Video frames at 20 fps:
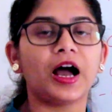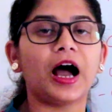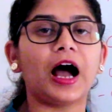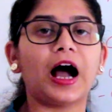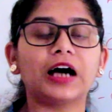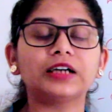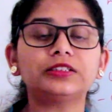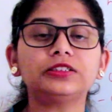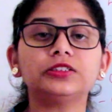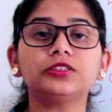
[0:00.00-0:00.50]

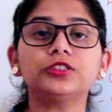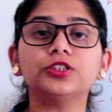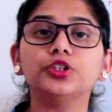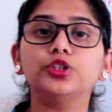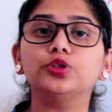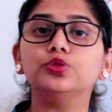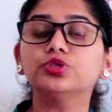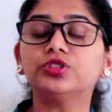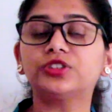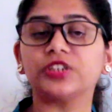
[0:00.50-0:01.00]
As it is a
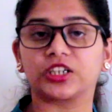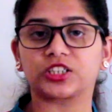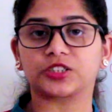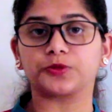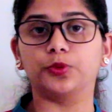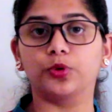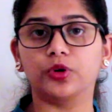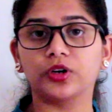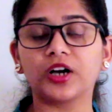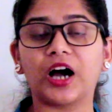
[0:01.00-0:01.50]
new
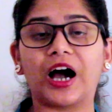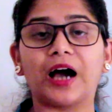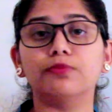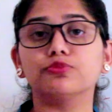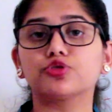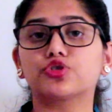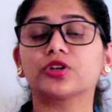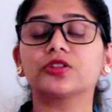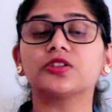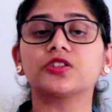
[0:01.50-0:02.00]
textbook, I
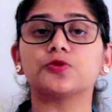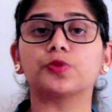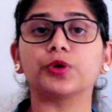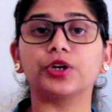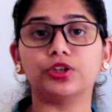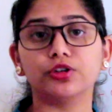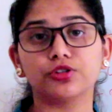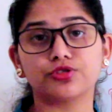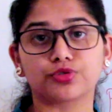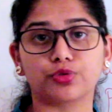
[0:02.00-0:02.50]
am sure this
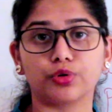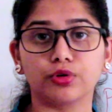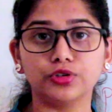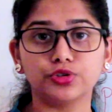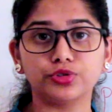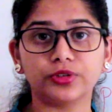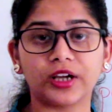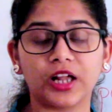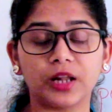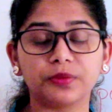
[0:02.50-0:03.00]
video is going
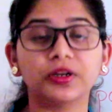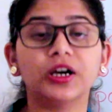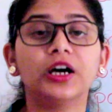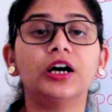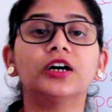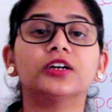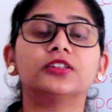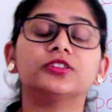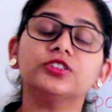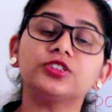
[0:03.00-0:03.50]
to help
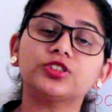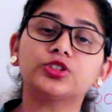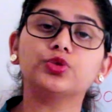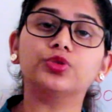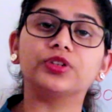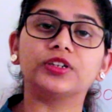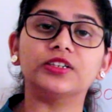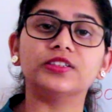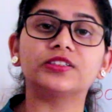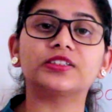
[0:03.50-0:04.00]
the
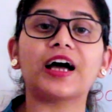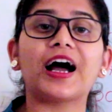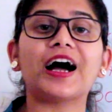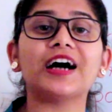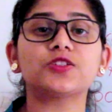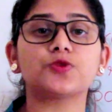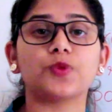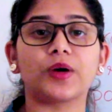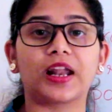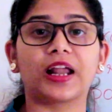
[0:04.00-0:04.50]
students
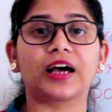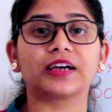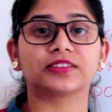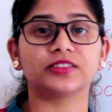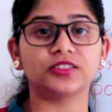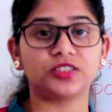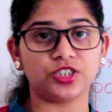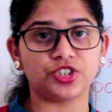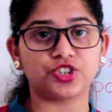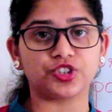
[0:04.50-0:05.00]
as well as
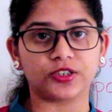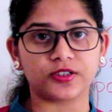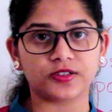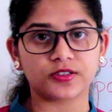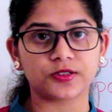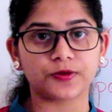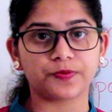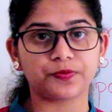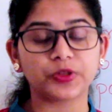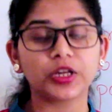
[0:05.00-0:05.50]
the
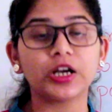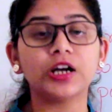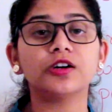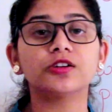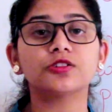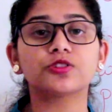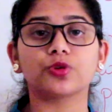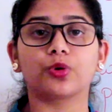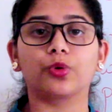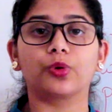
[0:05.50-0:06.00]
teachers.
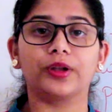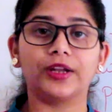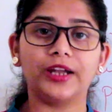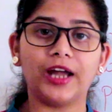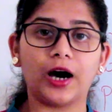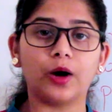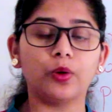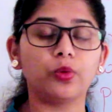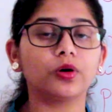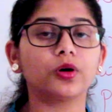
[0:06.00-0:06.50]
So
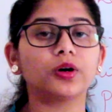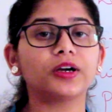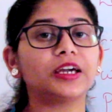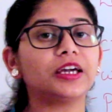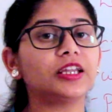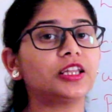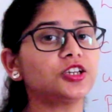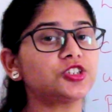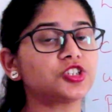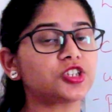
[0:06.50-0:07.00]
now
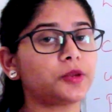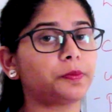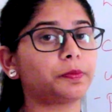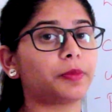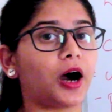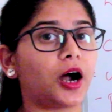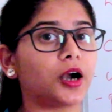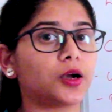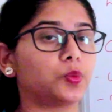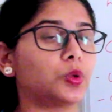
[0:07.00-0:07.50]
initial
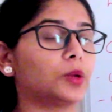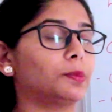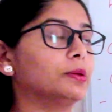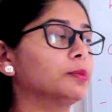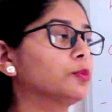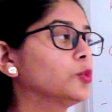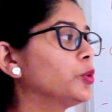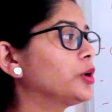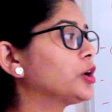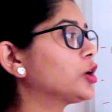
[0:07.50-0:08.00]
part will be
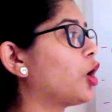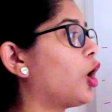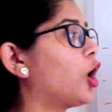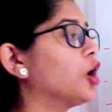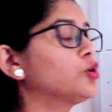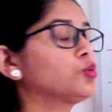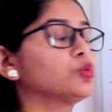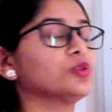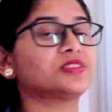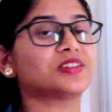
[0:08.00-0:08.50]
moving
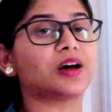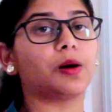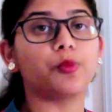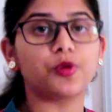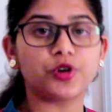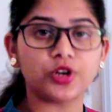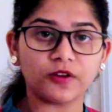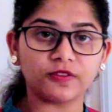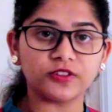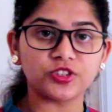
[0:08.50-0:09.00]
on to the
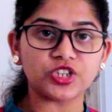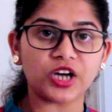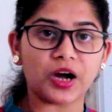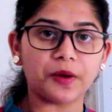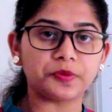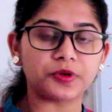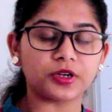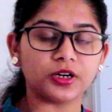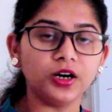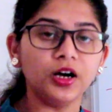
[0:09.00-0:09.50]
summary of the
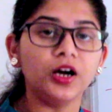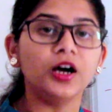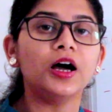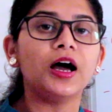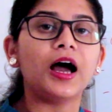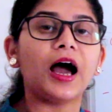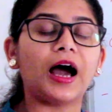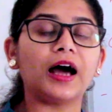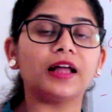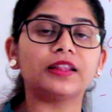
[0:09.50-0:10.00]
chapter,
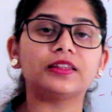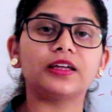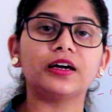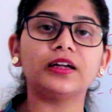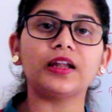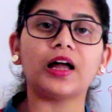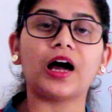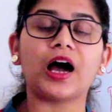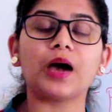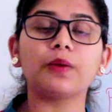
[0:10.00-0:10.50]
and
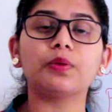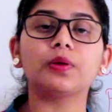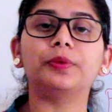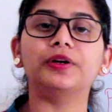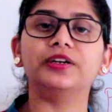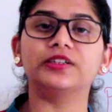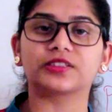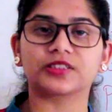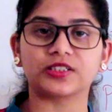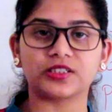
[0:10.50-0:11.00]
then I will be
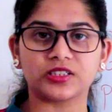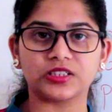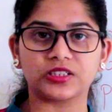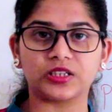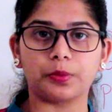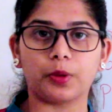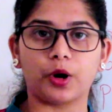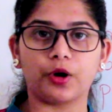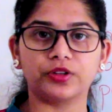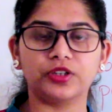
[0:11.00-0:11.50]
discussing
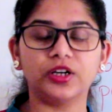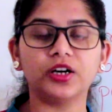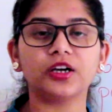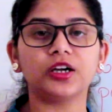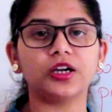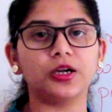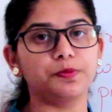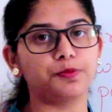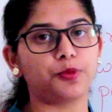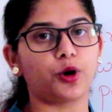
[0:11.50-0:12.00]
about the
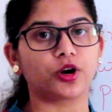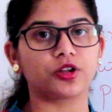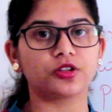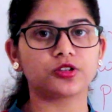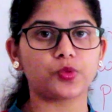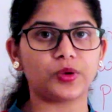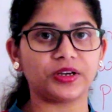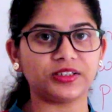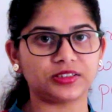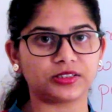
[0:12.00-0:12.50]

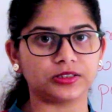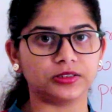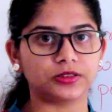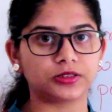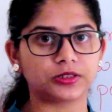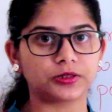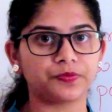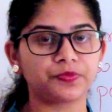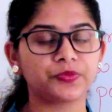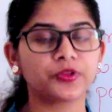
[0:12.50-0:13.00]
important
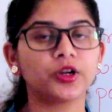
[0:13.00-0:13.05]
questions.